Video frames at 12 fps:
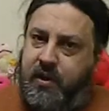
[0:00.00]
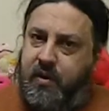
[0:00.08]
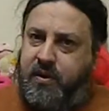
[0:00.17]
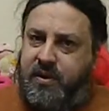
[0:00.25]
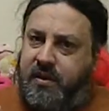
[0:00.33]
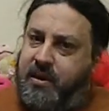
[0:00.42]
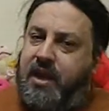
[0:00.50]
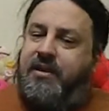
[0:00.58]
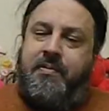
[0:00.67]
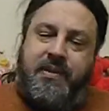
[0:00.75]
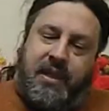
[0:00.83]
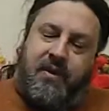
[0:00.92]
You
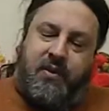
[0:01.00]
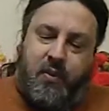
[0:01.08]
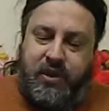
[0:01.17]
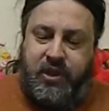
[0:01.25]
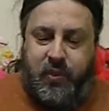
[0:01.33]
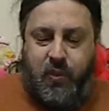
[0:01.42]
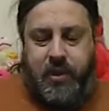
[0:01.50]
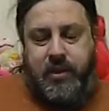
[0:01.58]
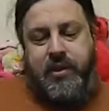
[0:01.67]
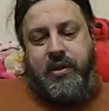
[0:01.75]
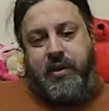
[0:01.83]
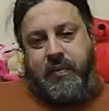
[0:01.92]
custom tailor it to what you
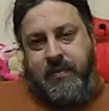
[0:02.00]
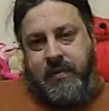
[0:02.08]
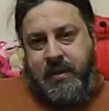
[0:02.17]
want to do,